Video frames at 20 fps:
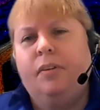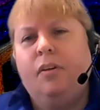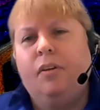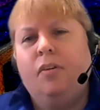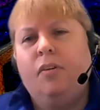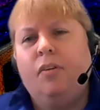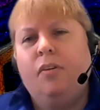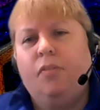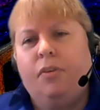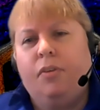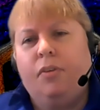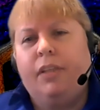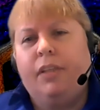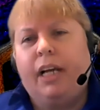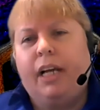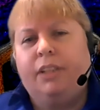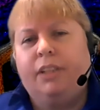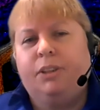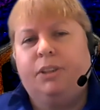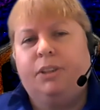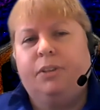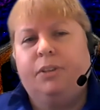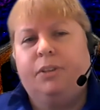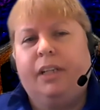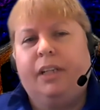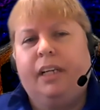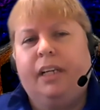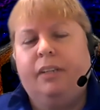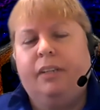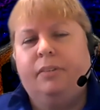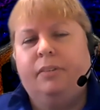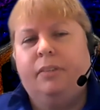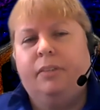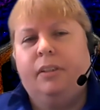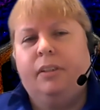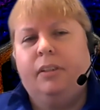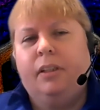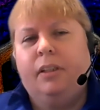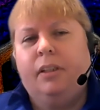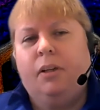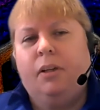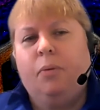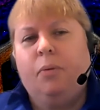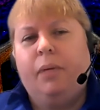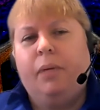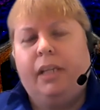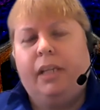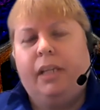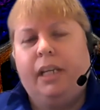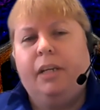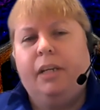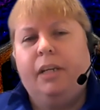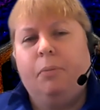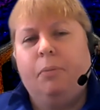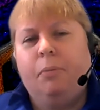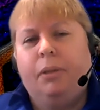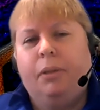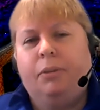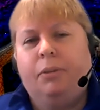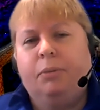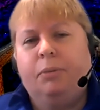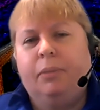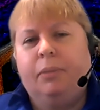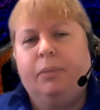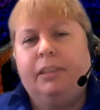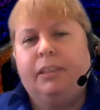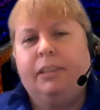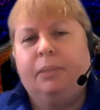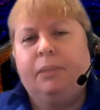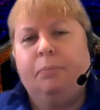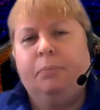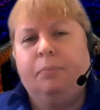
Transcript: for that journey, we need a mother's wisdom.